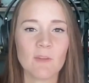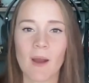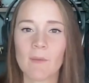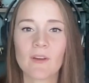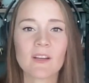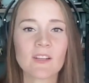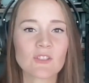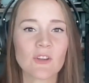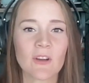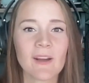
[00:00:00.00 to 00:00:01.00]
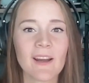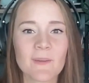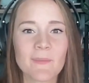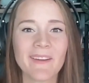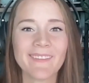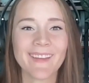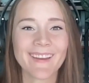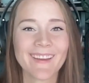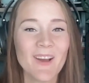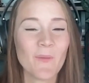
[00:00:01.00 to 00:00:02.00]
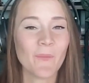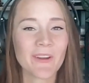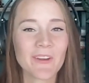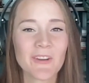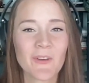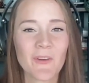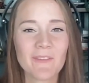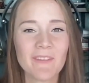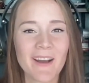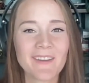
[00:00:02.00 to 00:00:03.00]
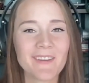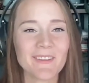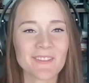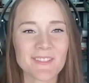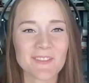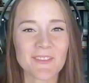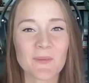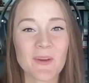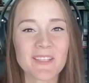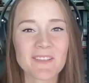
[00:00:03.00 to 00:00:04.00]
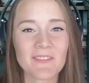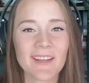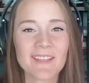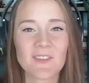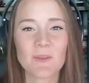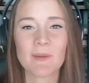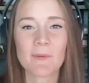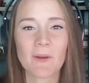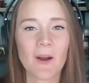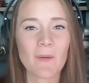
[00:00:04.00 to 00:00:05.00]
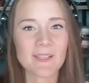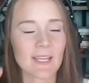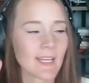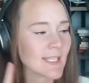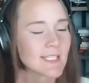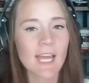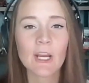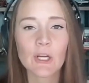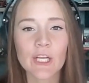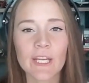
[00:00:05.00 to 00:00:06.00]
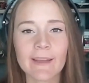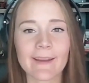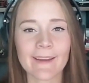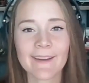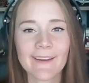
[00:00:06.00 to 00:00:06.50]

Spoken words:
and you've probably heard us joke around about like, what are your core values or what defines you? And people are always like, integrity.